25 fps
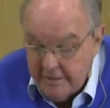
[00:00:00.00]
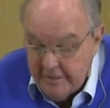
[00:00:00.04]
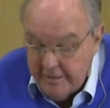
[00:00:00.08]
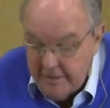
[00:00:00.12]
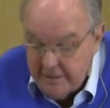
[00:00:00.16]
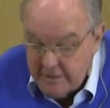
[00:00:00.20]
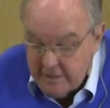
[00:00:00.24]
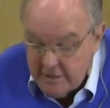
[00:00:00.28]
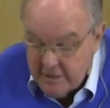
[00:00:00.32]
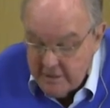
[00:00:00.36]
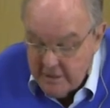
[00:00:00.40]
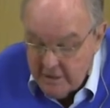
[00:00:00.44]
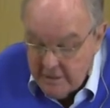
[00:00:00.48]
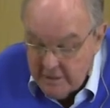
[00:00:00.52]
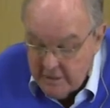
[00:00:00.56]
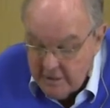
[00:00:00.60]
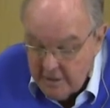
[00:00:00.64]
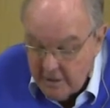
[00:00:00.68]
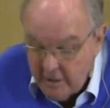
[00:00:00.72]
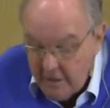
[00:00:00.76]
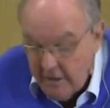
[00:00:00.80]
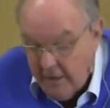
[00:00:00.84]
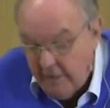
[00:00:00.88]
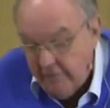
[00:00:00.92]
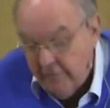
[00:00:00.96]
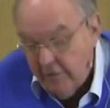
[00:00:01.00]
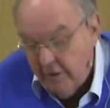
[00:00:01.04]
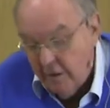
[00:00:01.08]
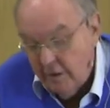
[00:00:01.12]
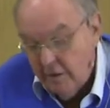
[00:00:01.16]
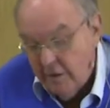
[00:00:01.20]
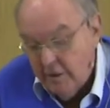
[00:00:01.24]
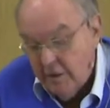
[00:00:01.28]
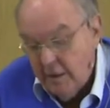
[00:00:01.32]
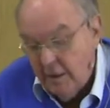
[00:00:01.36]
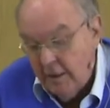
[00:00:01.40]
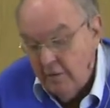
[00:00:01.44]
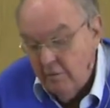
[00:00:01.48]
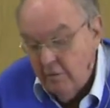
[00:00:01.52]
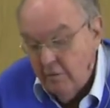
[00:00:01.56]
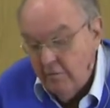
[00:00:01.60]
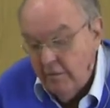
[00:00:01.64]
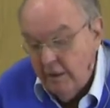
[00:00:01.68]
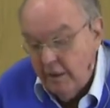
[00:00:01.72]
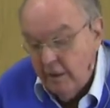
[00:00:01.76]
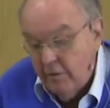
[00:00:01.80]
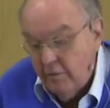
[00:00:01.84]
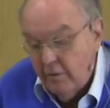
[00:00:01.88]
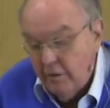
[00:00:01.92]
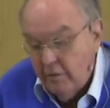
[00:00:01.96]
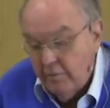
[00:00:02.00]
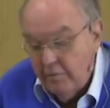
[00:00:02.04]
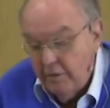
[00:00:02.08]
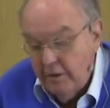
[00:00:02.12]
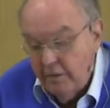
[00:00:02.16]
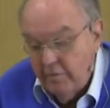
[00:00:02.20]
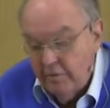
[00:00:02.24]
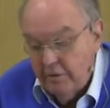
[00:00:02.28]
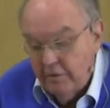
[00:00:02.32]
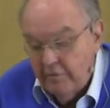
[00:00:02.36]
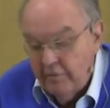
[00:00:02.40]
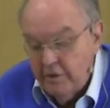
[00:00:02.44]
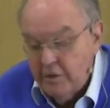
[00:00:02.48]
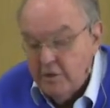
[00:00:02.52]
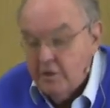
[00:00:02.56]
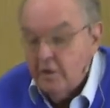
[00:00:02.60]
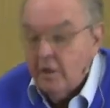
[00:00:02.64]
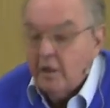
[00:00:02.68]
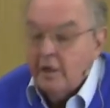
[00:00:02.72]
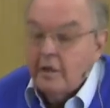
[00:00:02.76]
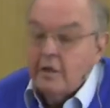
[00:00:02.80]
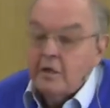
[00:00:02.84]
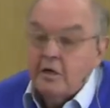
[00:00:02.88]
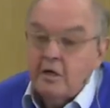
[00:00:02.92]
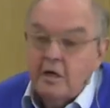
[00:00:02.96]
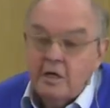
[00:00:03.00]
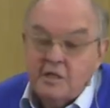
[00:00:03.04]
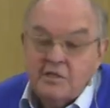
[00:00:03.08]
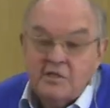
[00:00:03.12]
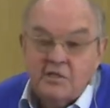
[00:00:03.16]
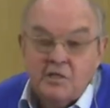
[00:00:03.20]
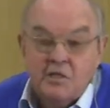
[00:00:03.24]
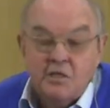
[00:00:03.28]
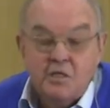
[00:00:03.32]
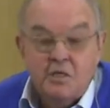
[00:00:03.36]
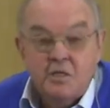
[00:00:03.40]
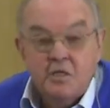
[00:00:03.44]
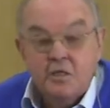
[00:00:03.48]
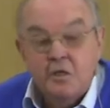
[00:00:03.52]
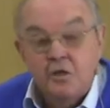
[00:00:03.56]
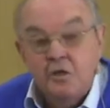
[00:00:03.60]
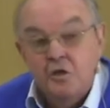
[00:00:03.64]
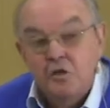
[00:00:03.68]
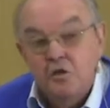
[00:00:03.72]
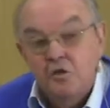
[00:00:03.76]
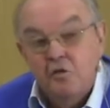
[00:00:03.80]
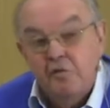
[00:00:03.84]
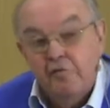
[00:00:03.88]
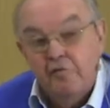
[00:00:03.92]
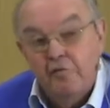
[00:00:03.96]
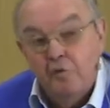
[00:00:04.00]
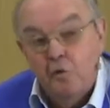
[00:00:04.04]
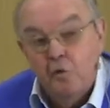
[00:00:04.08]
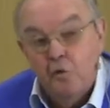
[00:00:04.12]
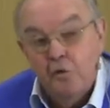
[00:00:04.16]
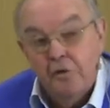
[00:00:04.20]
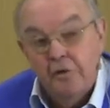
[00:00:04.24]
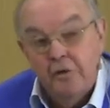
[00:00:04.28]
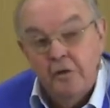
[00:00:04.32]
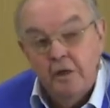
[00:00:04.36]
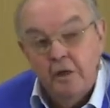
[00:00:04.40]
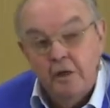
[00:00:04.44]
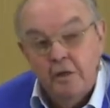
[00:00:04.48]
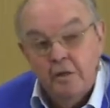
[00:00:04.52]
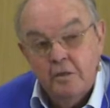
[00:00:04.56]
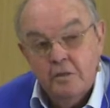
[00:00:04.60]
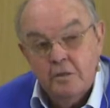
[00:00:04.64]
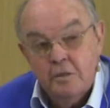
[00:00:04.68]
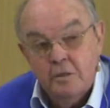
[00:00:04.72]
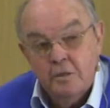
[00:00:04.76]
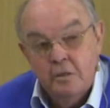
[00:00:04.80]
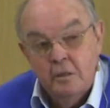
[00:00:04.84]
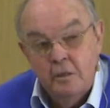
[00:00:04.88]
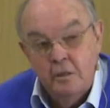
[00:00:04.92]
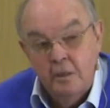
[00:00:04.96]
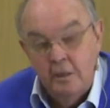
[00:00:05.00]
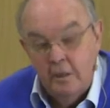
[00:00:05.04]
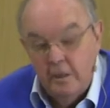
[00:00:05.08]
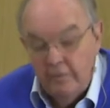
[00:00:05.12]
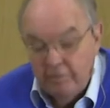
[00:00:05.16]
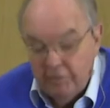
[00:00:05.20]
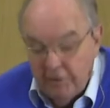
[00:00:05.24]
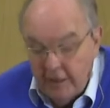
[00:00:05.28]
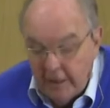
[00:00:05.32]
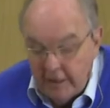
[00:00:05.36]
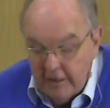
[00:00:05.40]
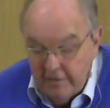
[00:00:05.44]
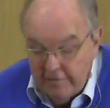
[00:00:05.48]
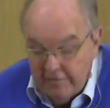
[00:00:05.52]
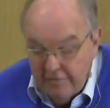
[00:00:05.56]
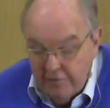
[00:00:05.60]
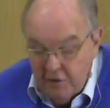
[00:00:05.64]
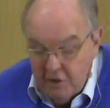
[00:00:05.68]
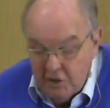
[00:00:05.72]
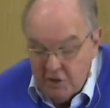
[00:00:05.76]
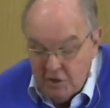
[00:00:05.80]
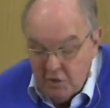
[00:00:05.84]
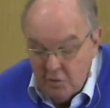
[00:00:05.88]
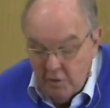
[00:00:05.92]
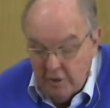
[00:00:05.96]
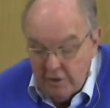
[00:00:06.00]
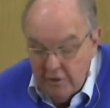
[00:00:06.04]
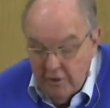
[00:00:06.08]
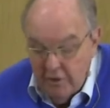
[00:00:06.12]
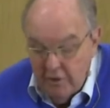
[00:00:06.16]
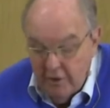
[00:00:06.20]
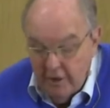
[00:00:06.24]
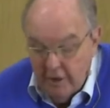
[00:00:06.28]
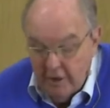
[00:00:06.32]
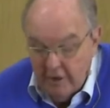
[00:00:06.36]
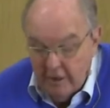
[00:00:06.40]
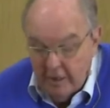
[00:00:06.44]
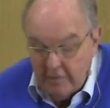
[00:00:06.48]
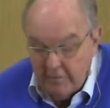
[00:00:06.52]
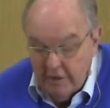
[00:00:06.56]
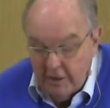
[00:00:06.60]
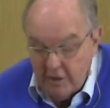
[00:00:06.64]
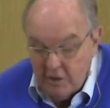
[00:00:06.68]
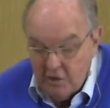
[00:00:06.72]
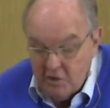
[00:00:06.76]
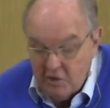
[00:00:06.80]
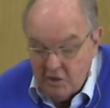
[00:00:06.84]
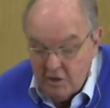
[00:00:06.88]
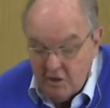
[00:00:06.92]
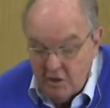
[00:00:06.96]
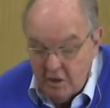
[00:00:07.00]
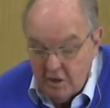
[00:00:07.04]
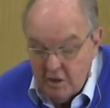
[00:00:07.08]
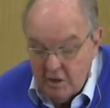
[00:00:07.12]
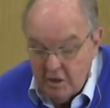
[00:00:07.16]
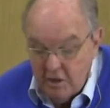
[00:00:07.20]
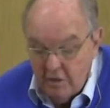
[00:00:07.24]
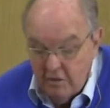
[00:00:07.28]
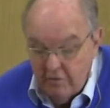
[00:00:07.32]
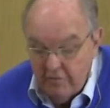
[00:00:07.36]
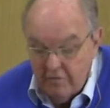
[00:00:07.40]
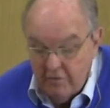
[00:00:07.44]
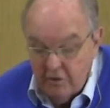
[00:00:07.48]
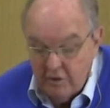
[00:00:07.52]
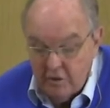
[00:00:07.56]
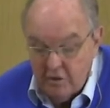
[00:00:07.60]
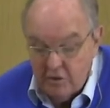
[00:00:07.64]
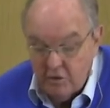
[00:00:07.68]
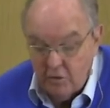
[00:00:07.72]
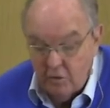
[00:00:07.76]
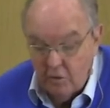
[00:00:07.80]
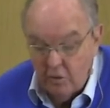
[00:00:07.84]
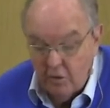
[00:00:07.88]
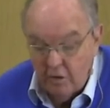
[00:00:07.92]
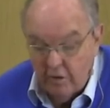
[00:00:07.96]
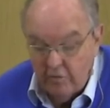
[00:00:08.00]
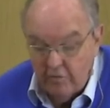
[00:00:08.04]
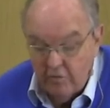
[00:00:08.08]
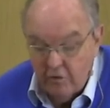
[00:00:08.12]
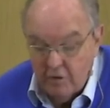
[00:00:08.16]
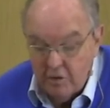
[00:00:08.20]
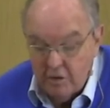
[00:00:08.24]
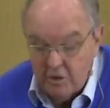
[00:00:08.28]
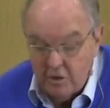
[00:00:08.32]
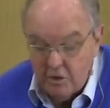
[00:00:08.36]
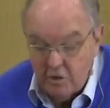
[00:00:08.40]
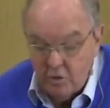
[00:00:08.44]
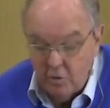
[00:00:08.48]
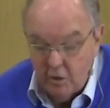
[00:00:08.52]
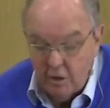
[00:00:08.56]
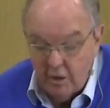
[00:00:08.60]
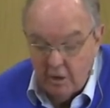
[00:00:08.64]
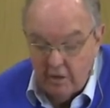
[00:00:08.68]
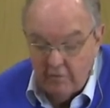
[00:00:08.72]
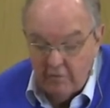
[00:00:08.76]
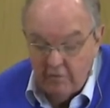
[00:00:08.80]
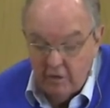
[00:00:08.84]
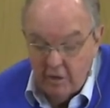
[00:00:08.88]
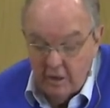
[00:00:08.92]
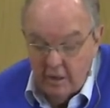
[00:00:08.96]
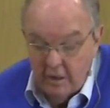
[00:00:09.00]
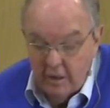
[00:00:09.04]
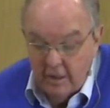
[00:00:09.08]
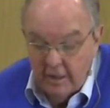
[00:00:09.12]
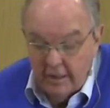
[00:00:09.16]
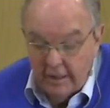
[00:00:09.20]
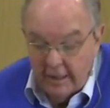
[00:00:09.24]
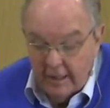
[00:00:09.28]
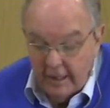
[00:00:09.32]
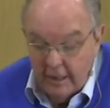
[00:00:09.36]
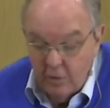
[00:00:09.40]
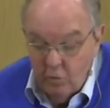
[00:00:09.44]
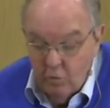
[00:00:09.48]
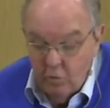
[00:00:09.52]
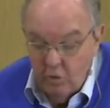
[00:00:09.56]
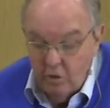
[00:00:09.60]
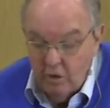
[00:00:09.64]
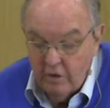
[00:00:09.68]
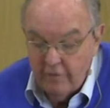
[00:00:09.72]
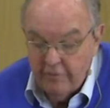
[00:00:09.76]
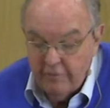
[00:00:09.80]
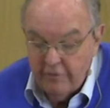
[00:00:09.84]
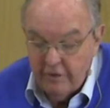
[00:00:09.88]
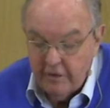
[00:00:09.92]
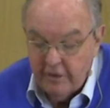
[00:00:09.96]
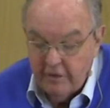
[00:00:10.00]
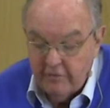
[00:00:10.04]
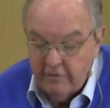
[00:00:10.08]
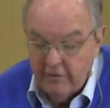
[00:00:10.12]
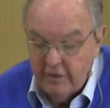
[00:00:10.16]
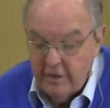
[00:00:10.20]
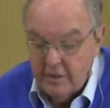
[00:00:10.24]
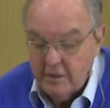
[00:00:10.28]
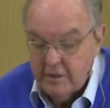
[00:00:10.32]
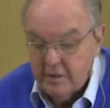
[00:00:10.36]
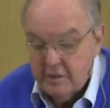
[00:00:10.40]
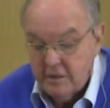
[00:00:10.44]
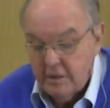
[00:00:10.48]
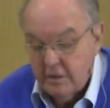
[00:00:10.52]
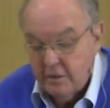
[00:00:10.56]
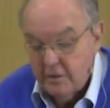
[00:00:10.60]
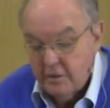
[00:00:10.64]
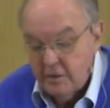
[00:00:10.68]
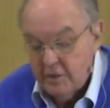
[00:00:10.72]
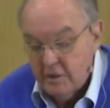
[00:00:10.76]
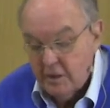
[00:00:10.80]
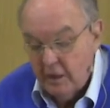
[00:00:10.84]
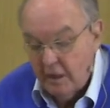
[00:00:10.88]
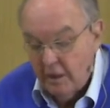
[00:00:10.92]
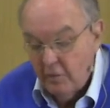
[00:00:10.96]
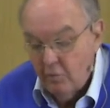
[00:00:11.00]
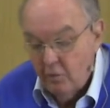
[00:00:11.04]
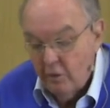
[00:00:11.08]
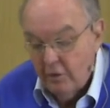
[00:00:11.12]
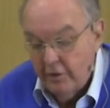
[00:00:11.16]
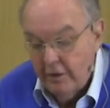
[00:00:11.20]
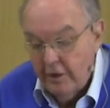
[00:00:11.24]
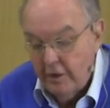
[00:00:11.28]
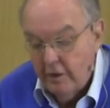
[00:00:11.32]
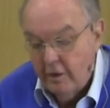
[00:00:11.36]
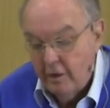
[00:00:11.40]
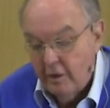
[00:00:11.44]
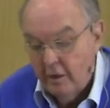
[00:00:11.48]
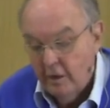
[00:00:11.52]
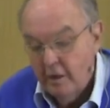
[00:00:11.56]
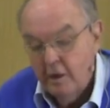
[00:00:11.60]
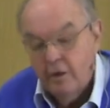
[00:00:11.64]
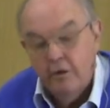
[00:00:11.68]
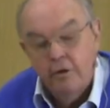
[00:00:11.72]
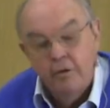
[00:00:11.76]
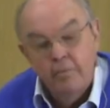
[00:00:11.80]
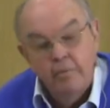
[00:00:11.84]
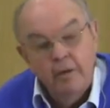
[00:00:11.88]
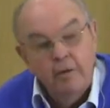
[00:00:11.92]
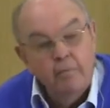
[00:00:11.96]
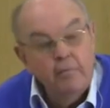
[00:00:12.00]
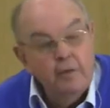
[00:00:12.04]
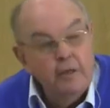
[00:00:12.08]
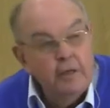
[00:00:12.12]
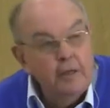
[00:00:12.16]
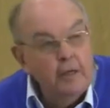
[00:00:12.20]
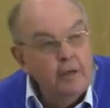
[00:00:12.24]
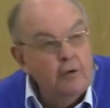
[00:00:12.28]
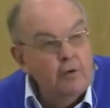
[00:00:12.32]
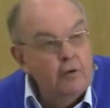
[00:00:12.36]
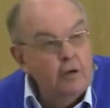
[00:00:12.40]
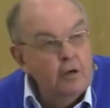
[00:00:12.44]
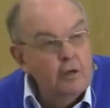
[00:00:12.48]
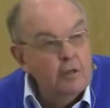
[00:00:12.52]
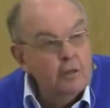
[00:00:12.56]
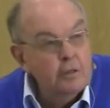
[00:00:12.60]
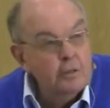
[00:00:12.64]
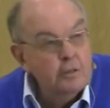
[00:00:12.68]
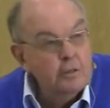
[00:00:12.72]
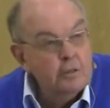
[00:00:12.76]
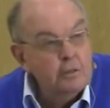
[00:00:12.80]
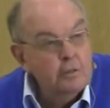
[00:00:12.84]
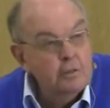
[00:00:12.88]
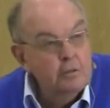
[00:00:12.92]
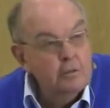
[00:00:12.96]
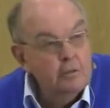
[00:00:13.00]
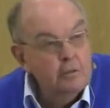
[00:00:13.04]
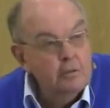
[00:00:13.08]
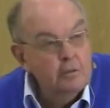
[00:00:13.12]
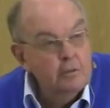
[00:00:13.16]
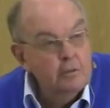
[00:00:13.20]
This is the covenant I will make with the people of Israel. And God says he's going to do four things. And the first one, you know, I'm going to start in reverse order. Verse 12, I will forgive their sins and will no longer remember their wrongs.